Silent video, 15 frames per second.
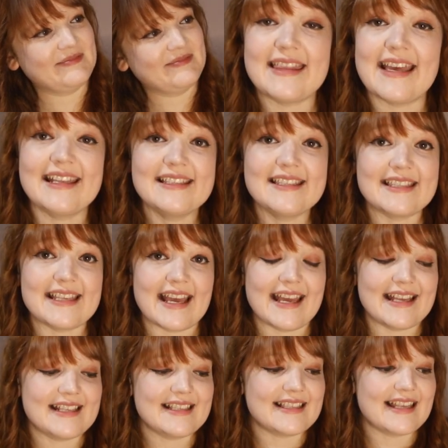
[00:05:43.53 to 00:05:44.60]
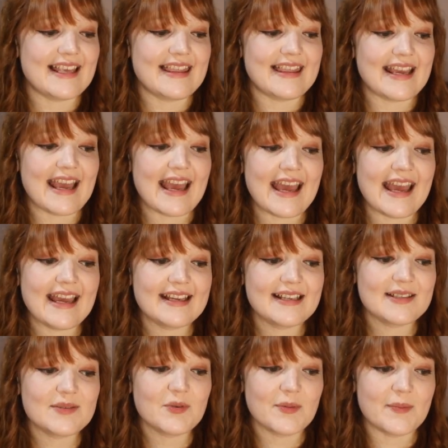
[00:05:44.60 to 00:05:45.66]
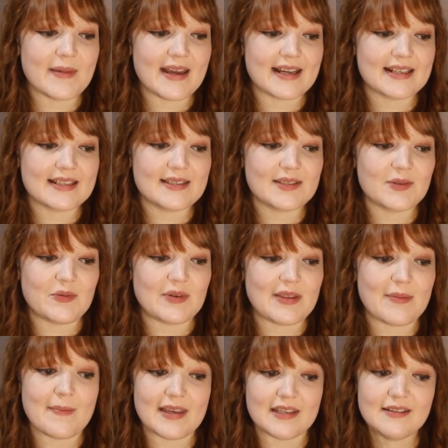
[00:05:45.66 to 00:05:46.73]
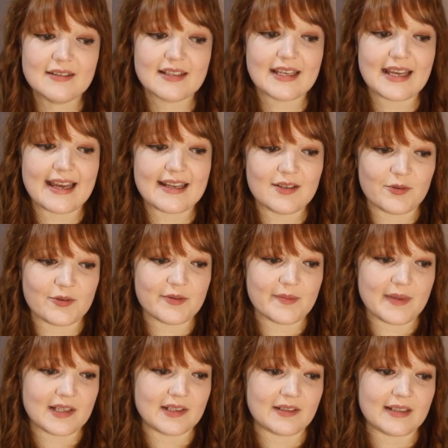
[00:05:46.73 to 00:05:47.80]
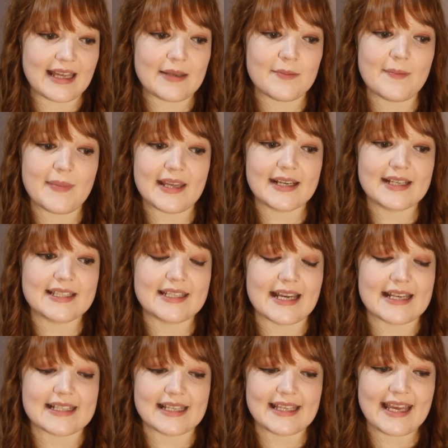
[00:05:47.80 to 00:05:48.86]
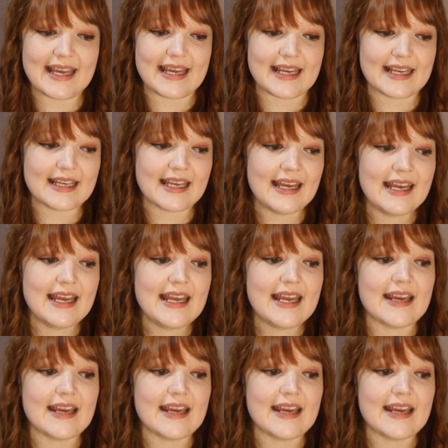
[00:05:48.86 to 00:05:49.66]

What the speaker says: It then says, the eggs were mixed with milk and oatmeal and baked as a cake.